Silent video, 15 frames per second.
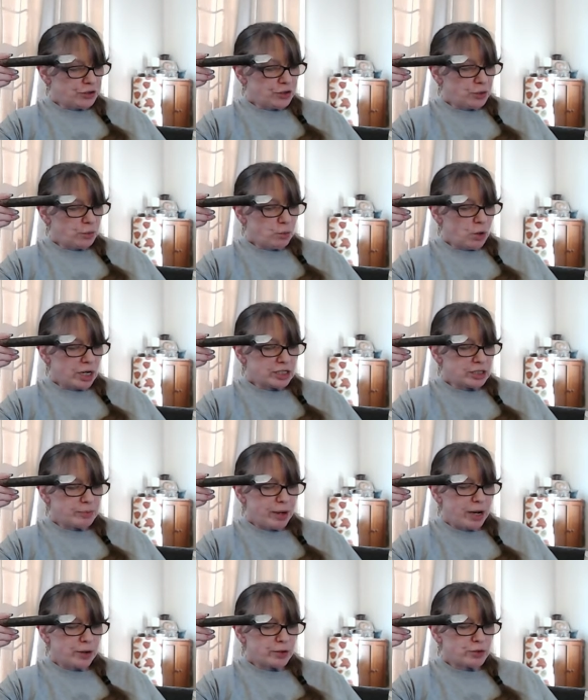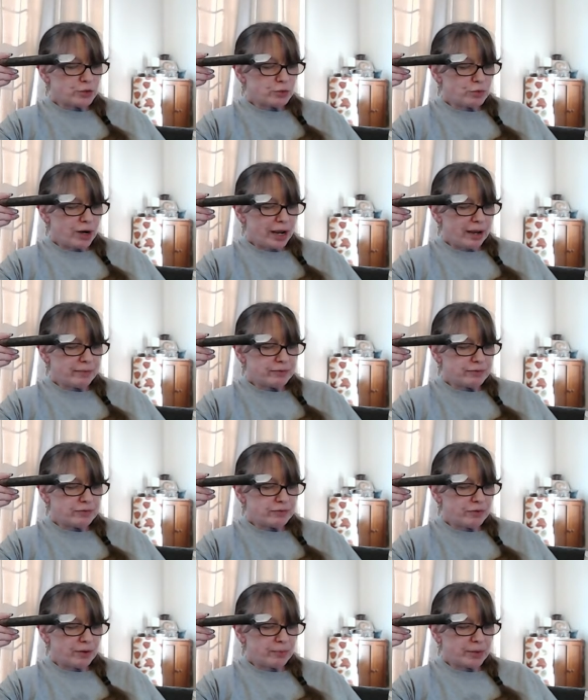the wand's power derives
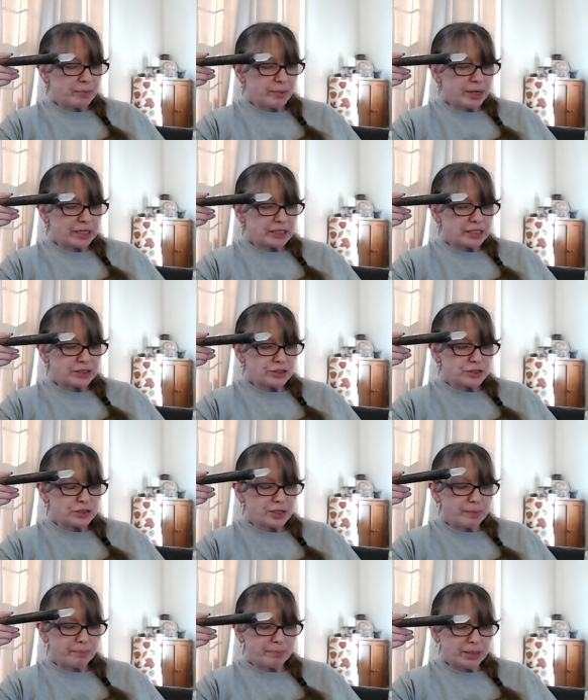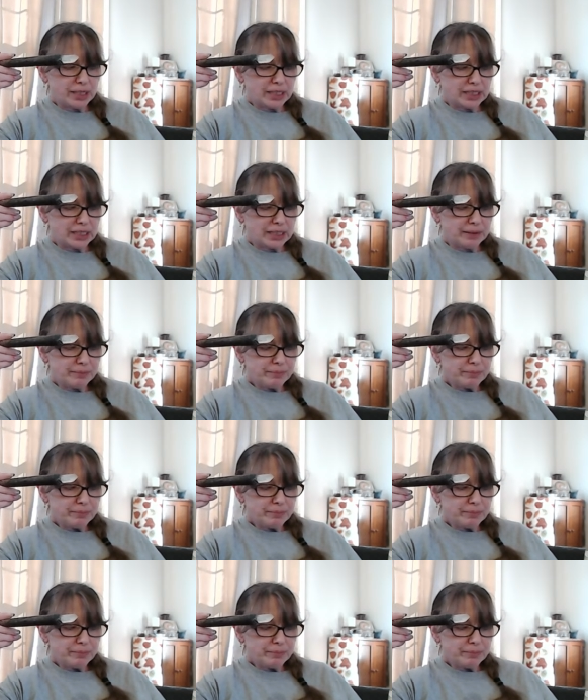from the practitioner's ability